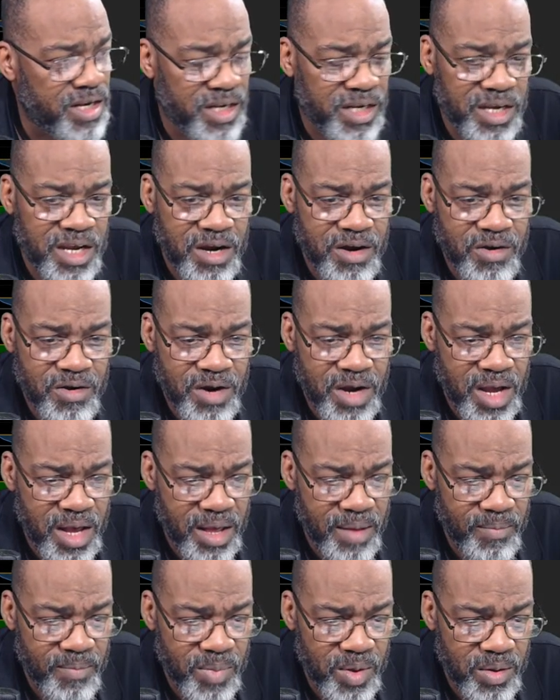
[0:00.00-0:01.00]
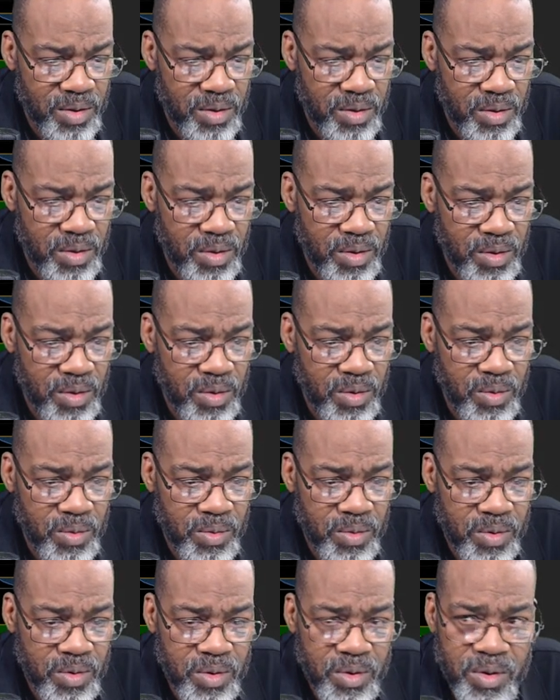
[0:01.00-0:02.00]
the kicker
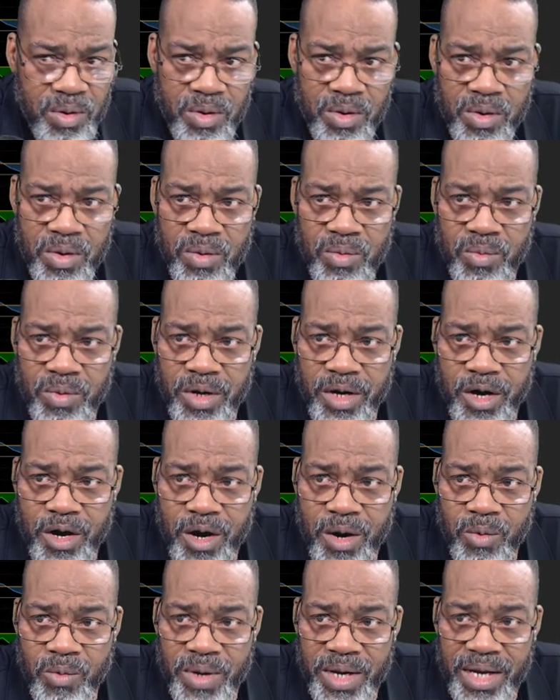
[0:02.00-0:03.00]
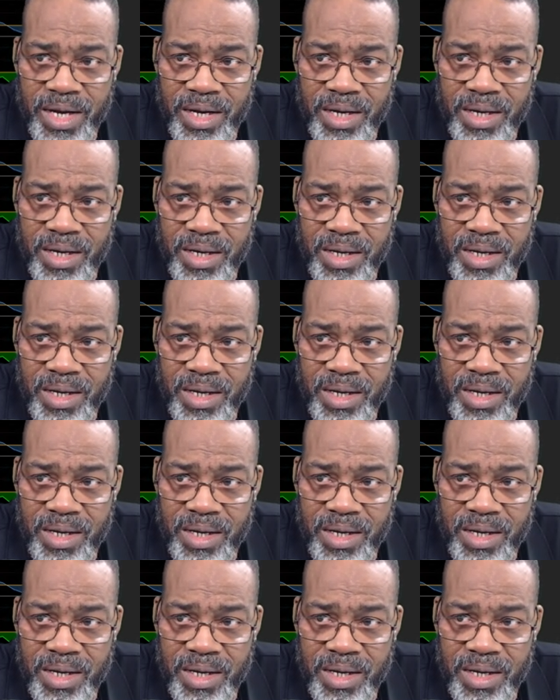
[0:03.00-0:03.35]
combo. Where are we?